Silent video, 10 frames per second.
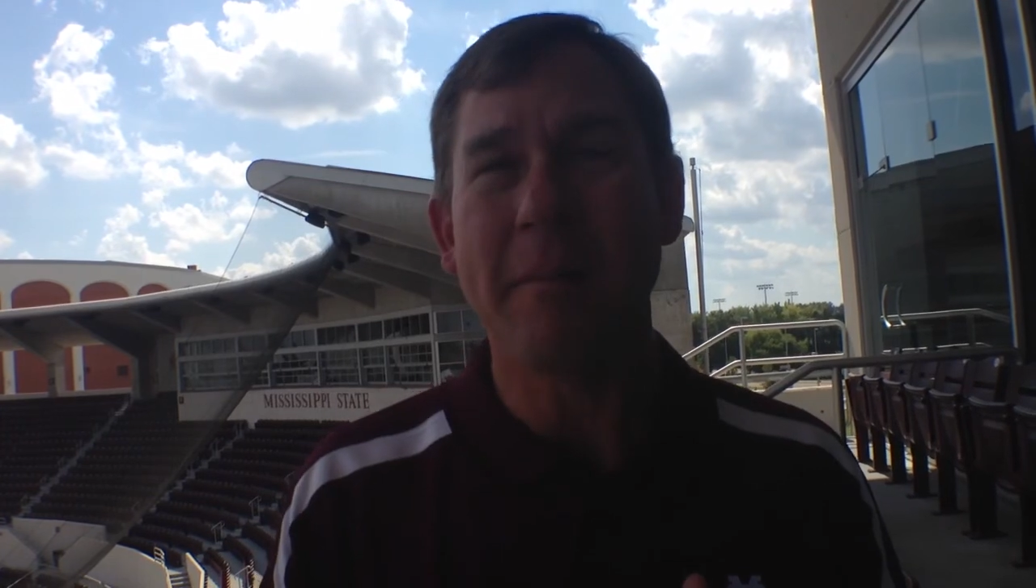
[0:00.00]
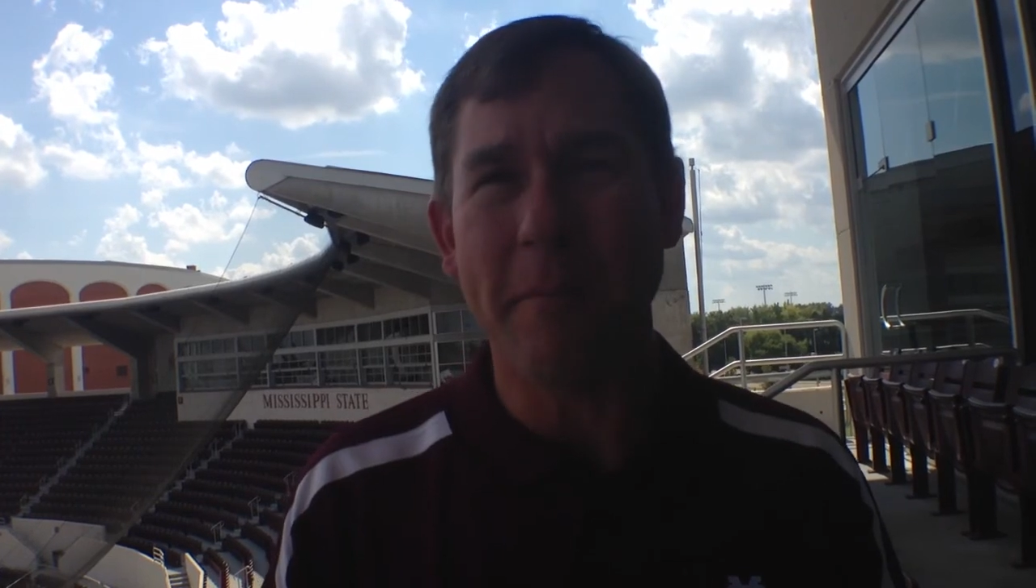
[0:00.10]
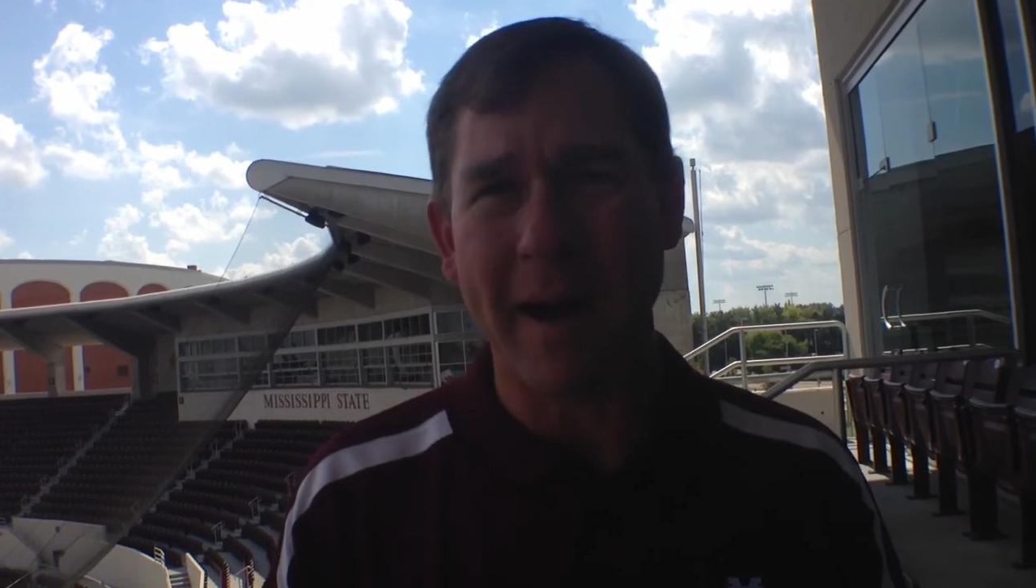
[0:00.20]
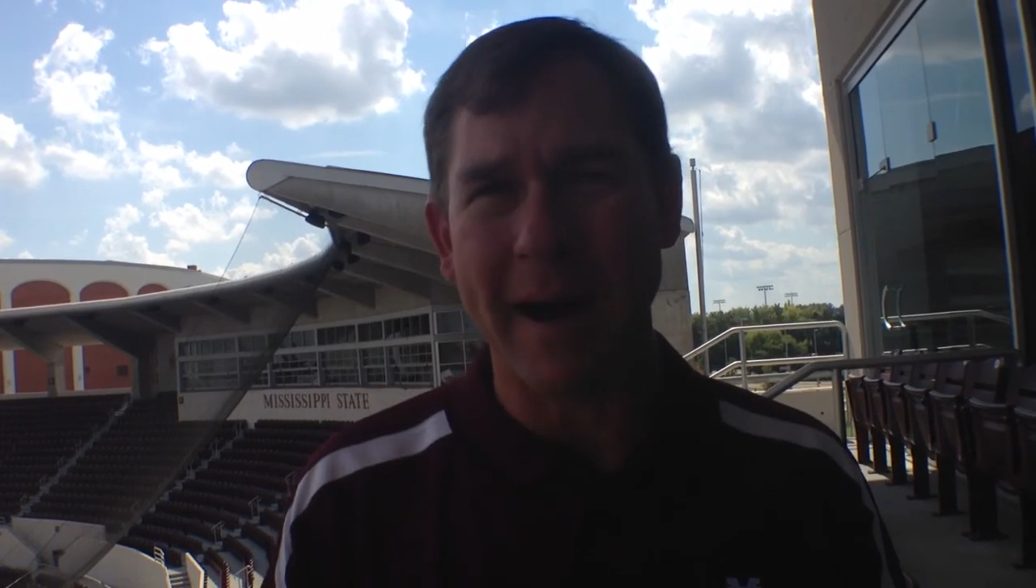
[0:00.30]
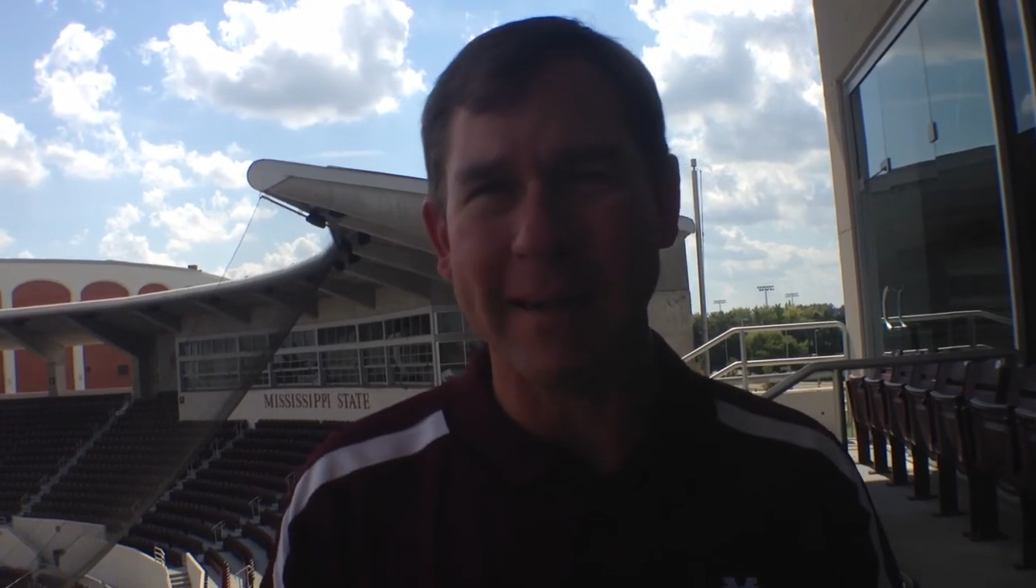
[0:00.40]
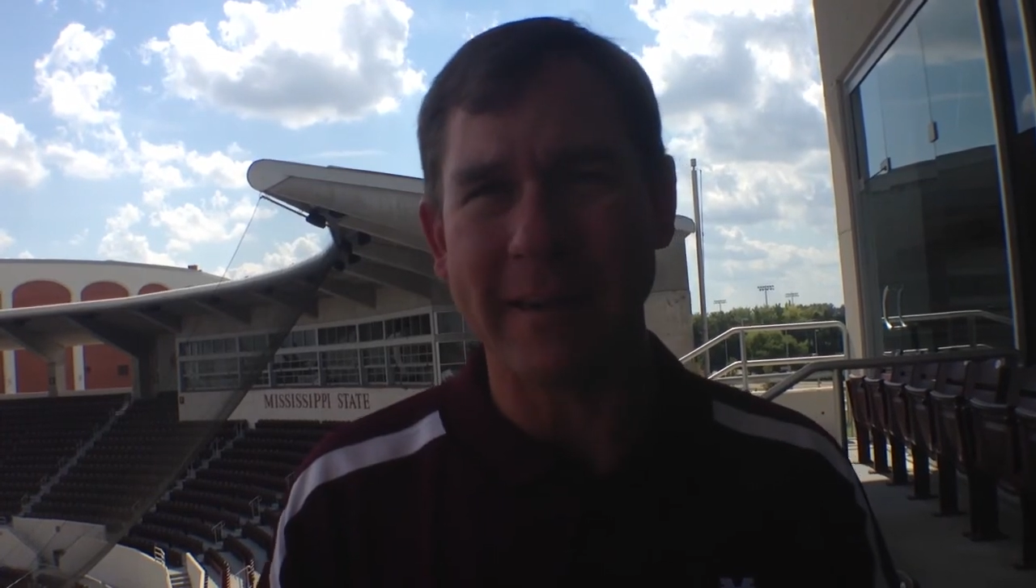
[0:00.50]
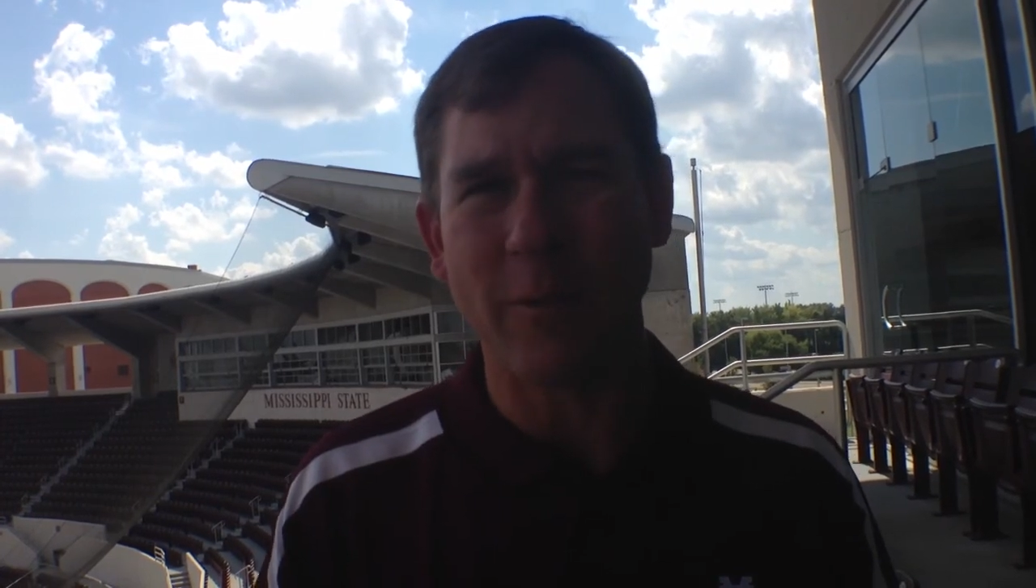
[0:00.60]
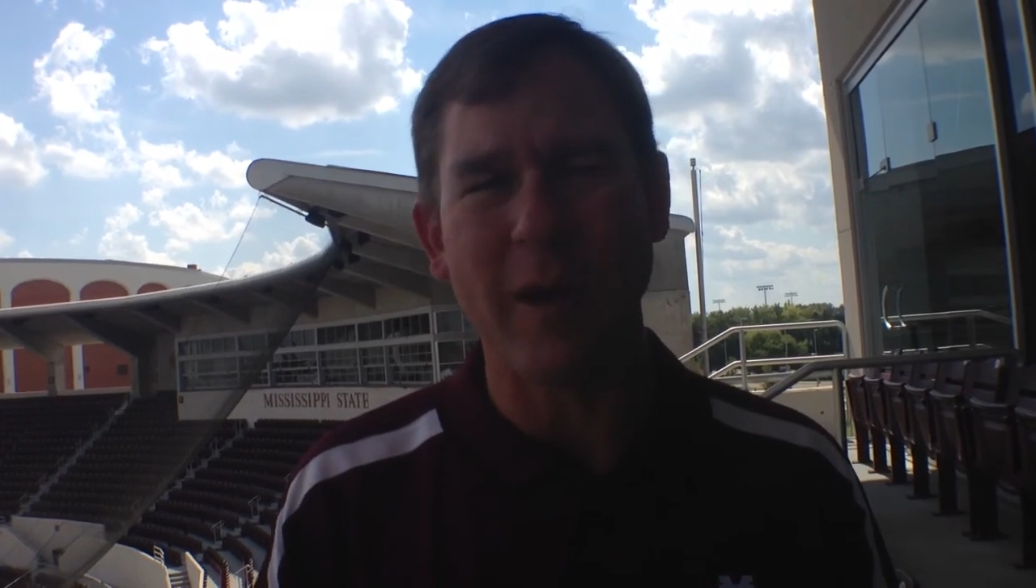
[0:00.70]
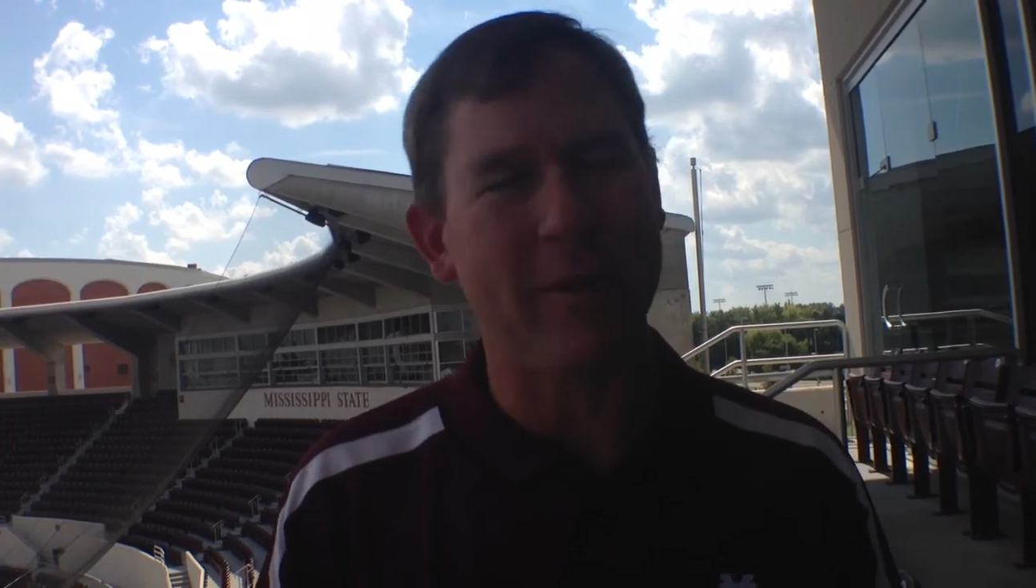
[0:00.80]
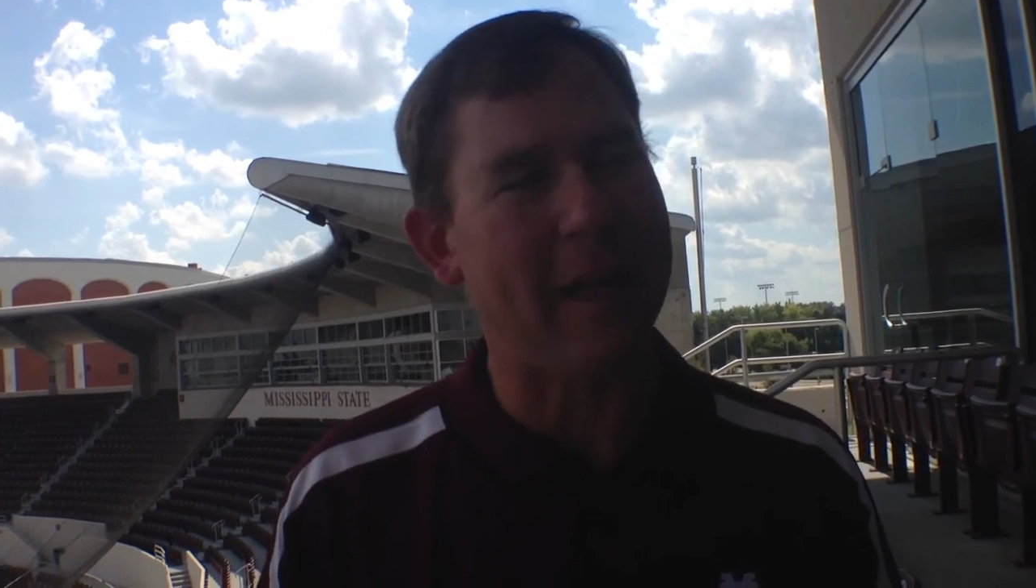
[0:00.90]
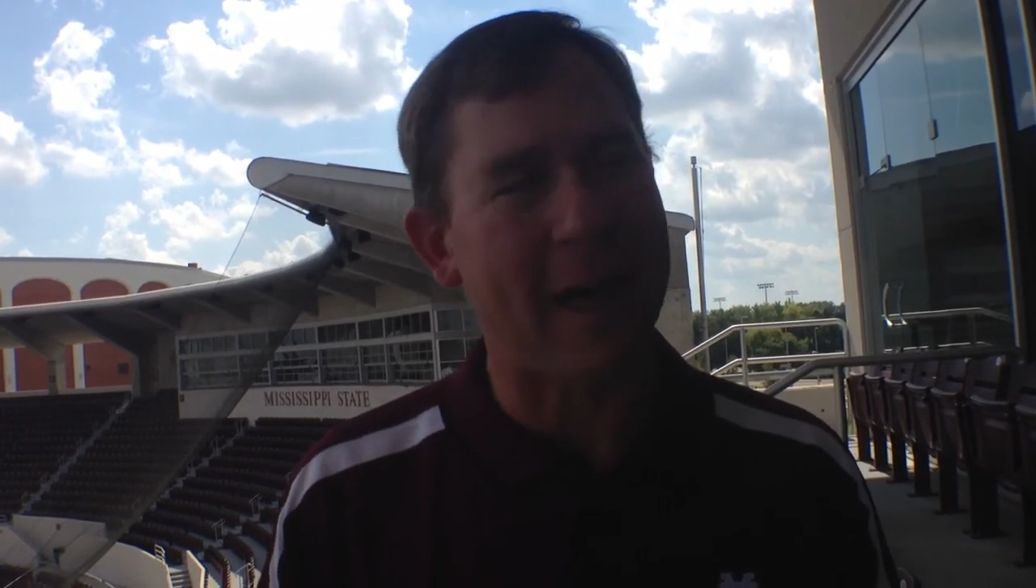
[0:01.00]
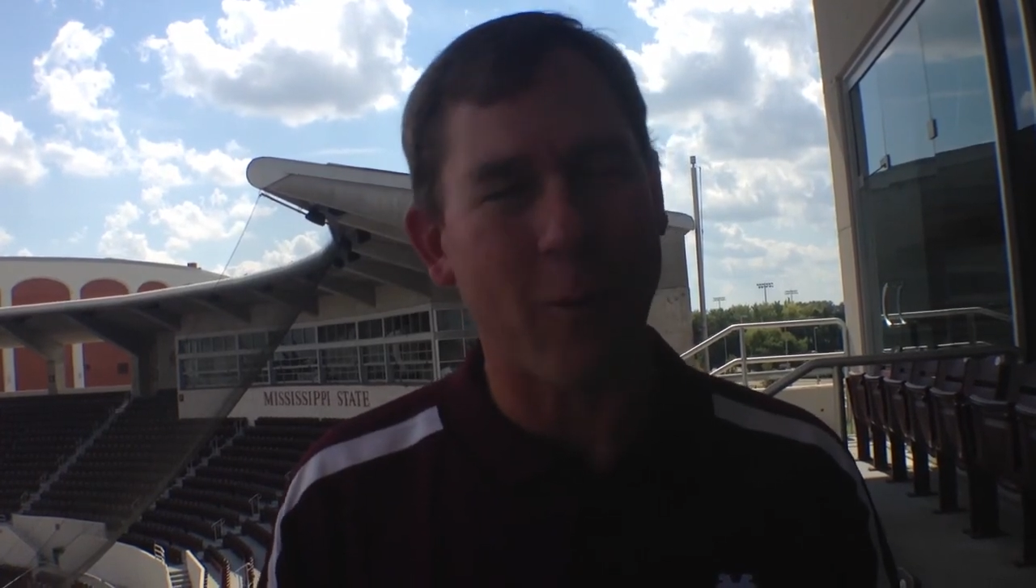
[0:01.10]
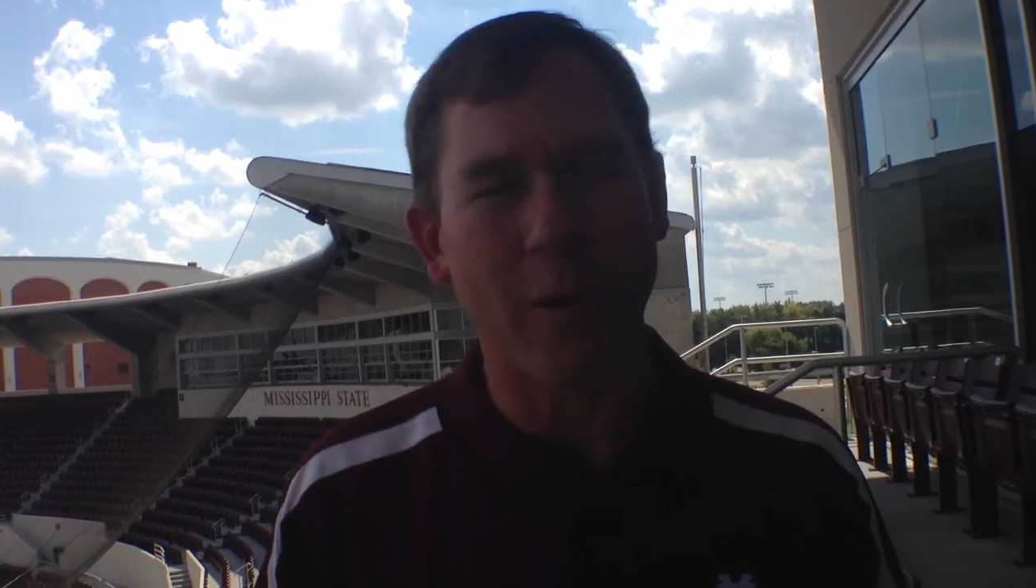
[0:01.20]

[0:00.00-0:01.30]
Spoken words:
But we have a lot